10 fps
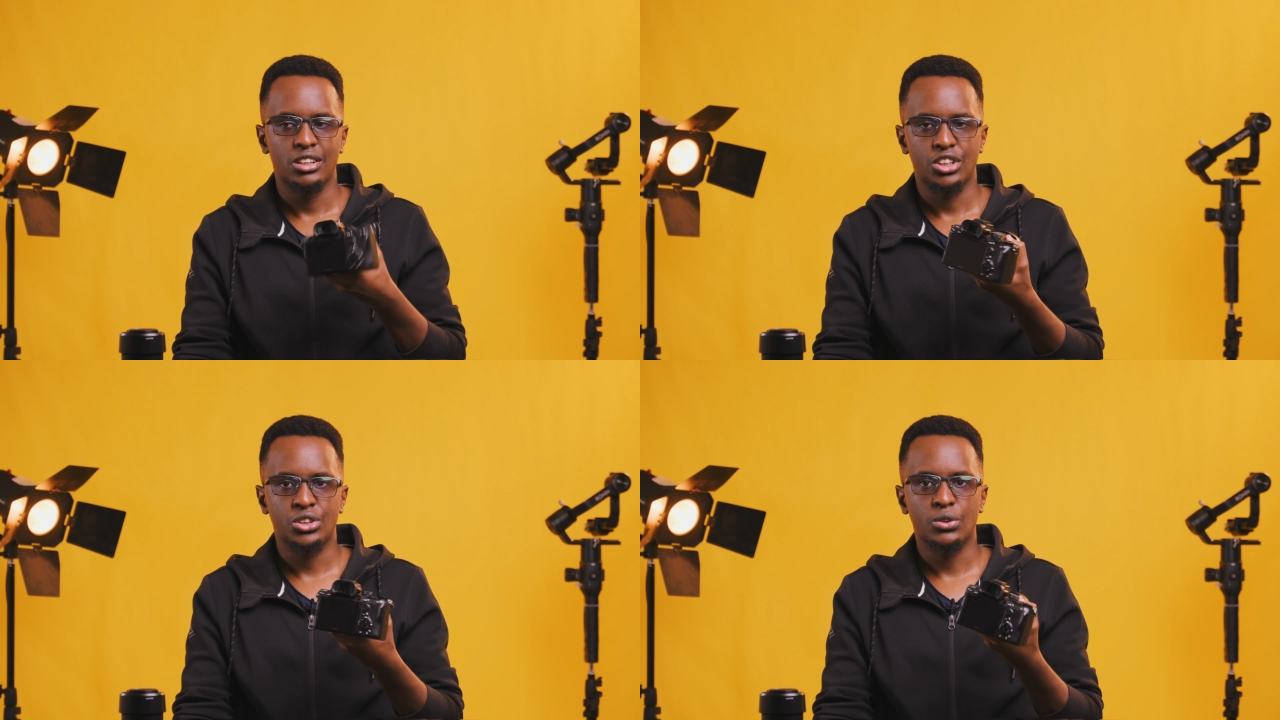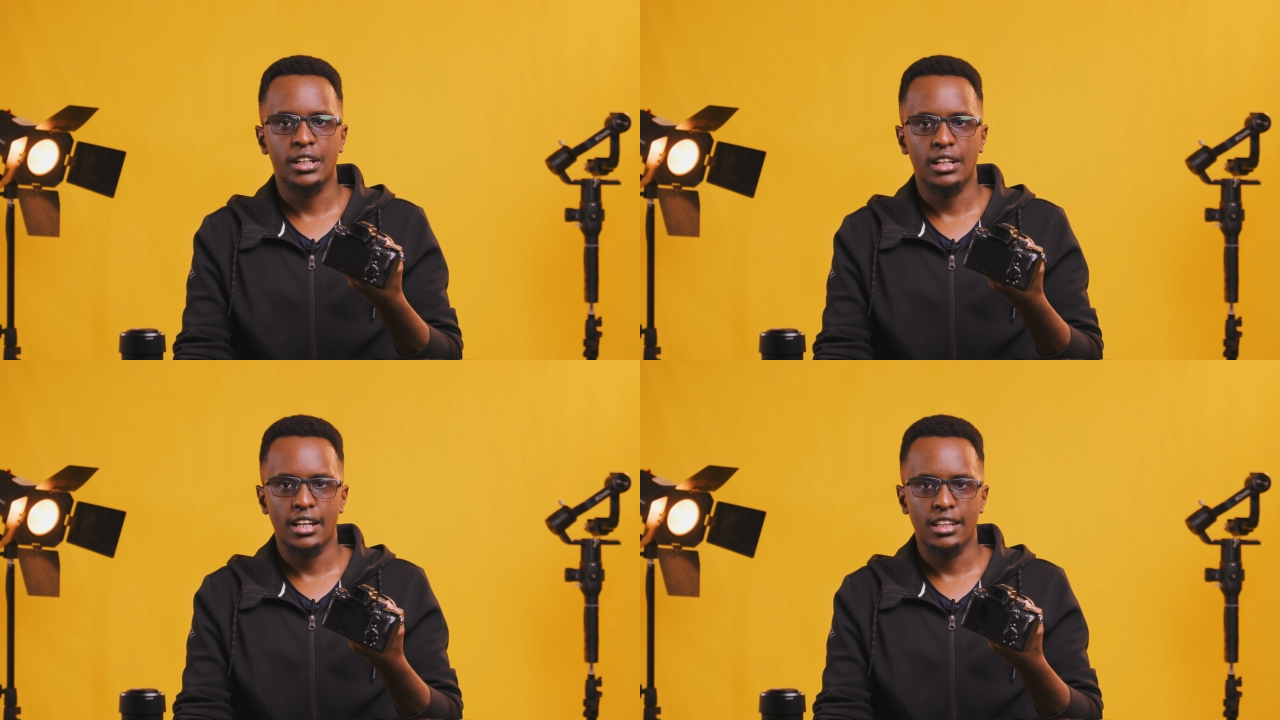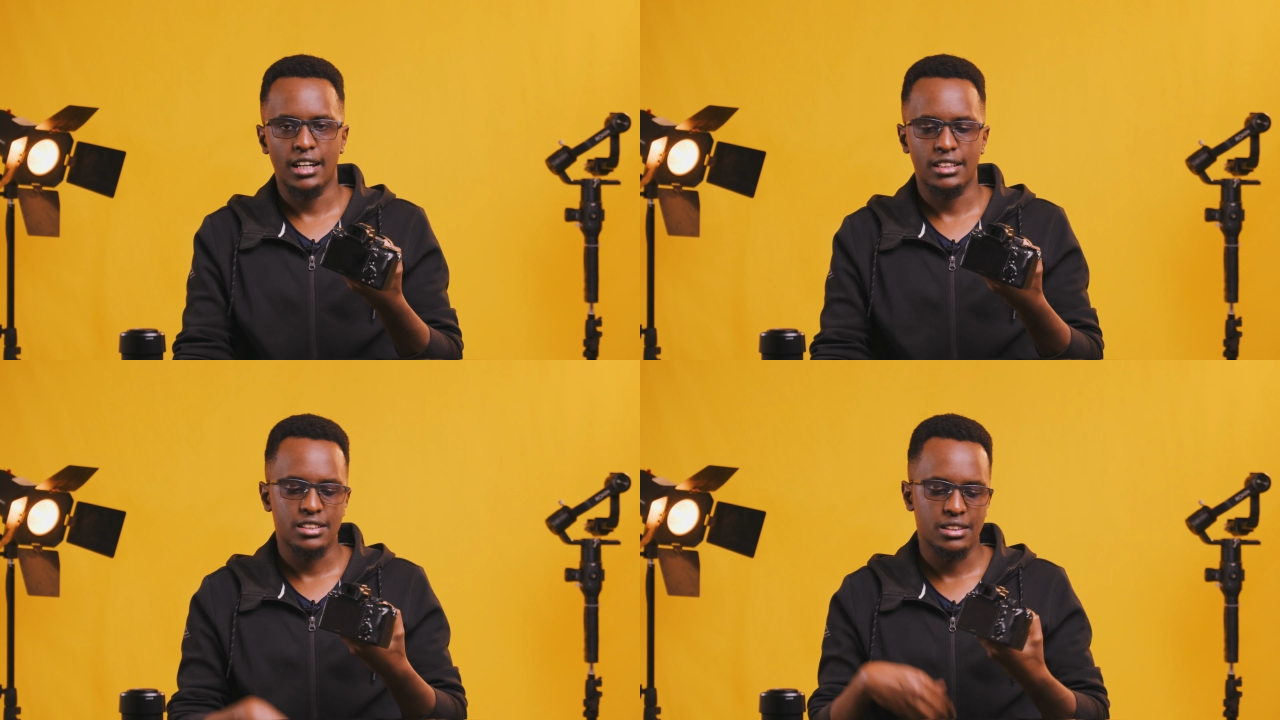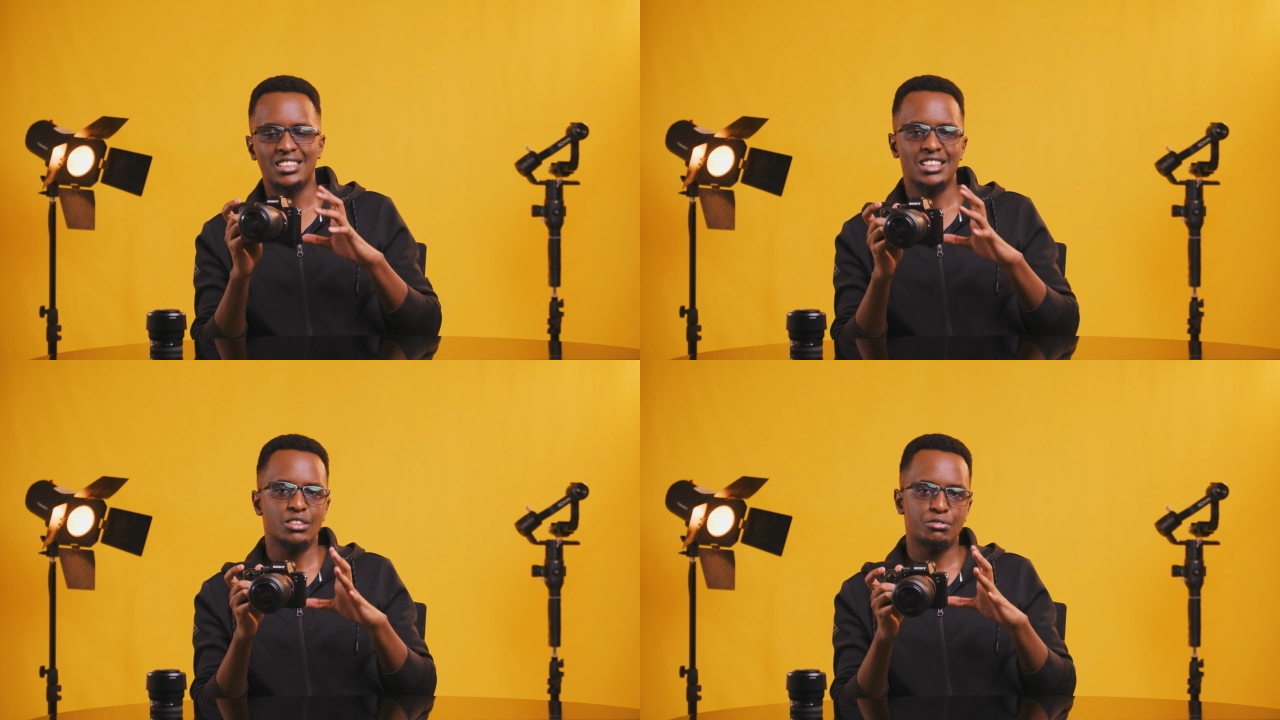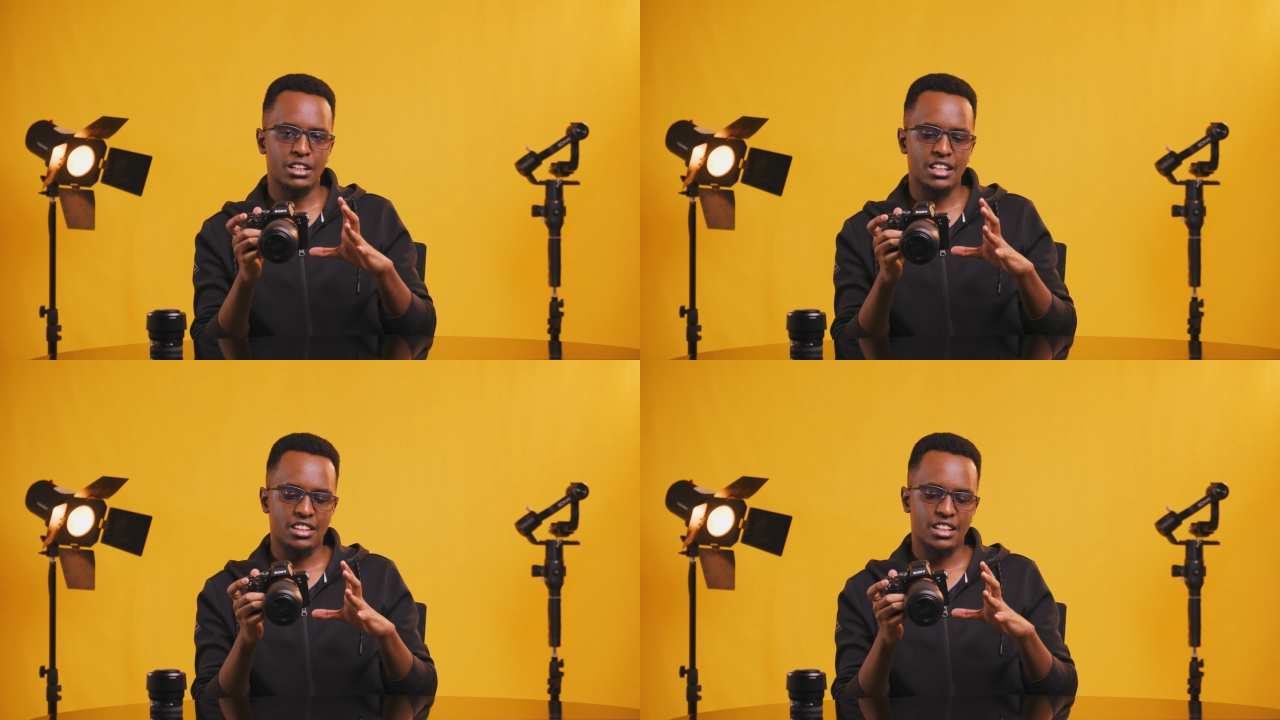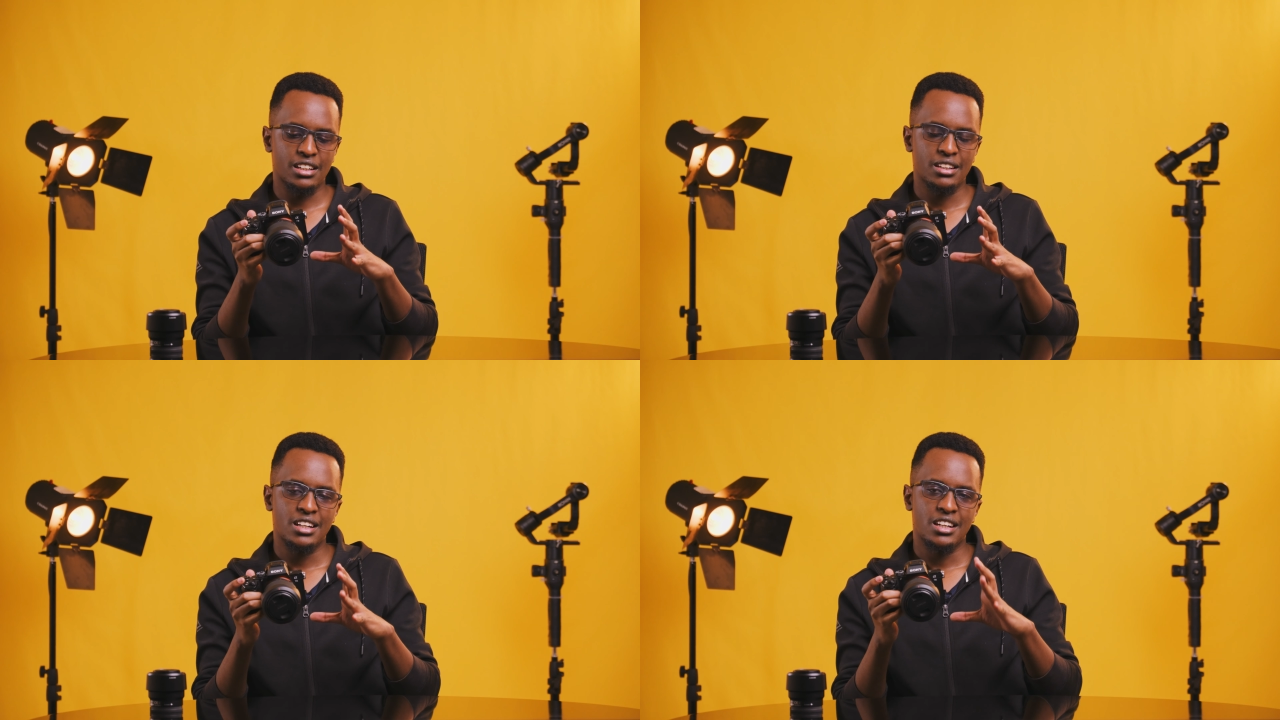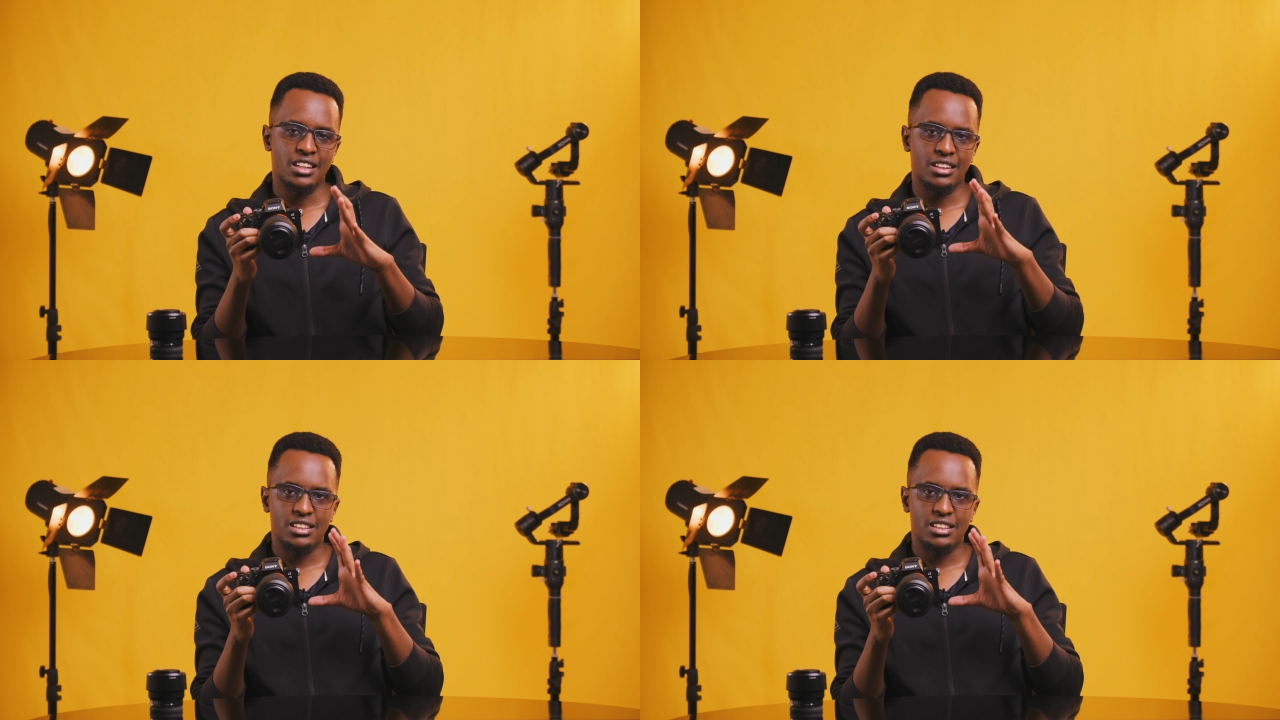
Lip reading: shook it like that. It's such a funny thing.